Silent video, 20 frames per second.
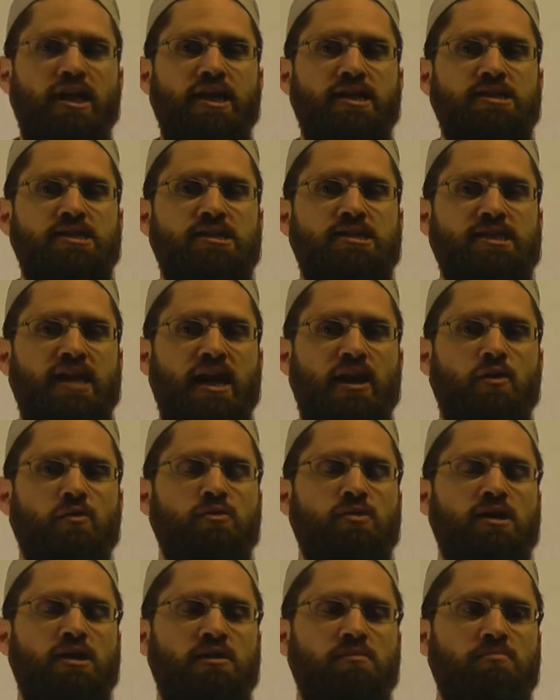
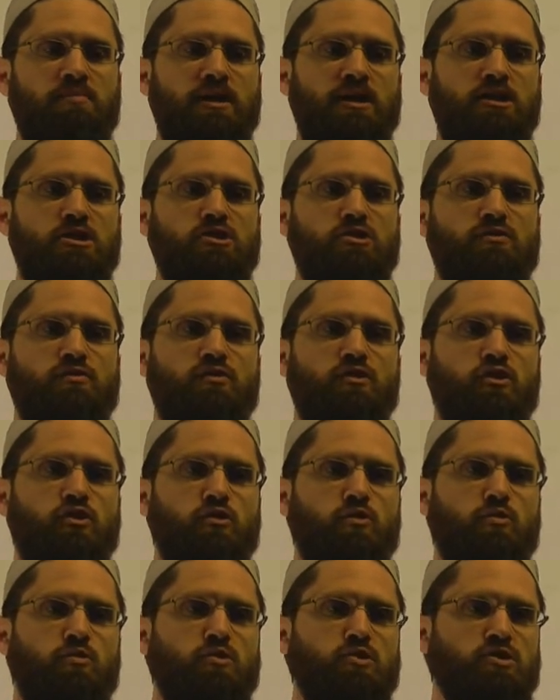astounding piece of
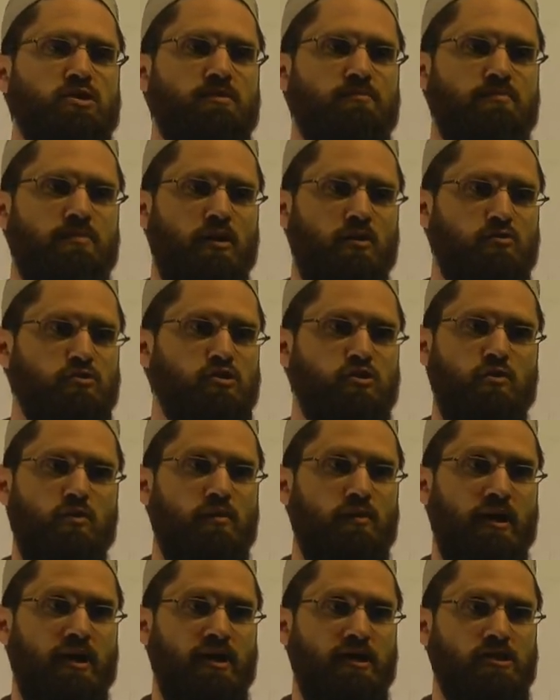news that blows you
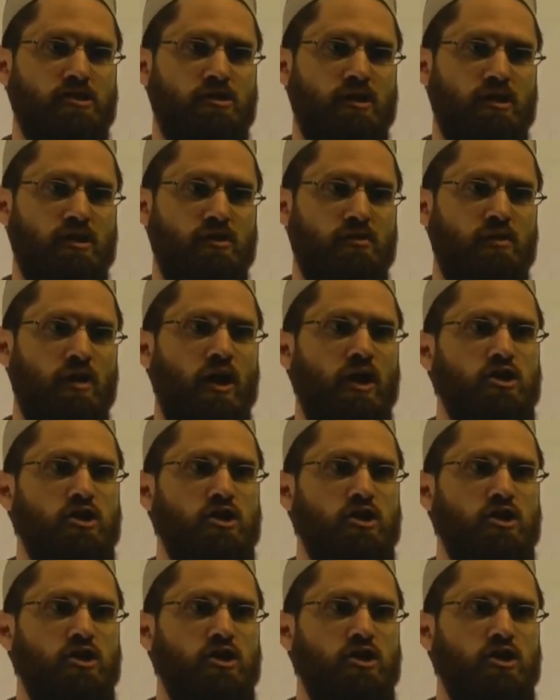away. It's like new.